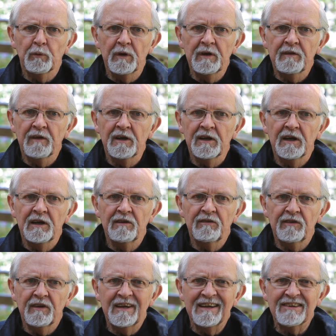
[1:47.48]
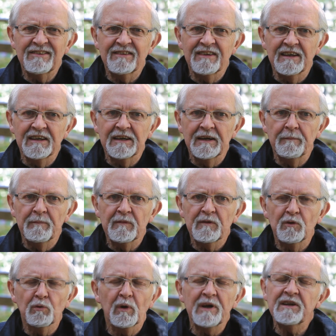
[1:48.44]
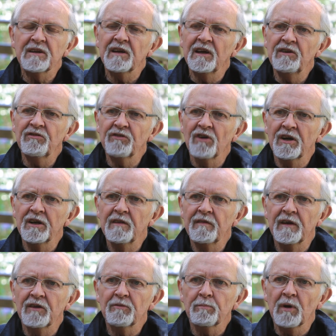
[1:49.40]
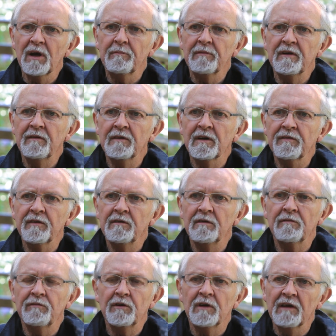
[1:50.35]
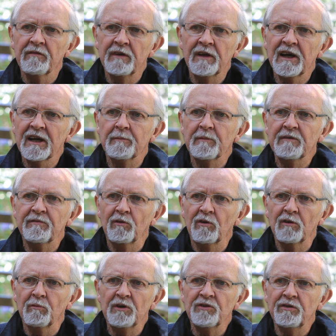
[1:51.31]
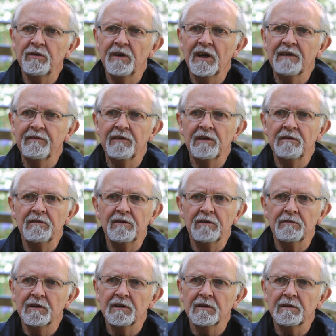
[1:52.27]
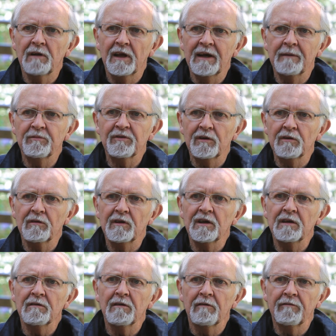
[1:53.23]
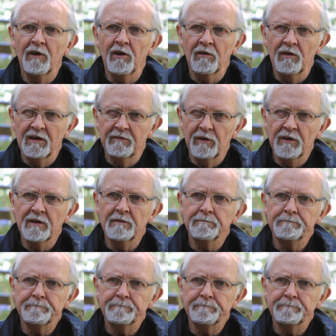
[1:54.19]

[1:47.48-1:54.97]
great thing, and it's a great taste on it that's probably nothing if you haven't had it before. Once you have it, you will absolutely fall in love with it.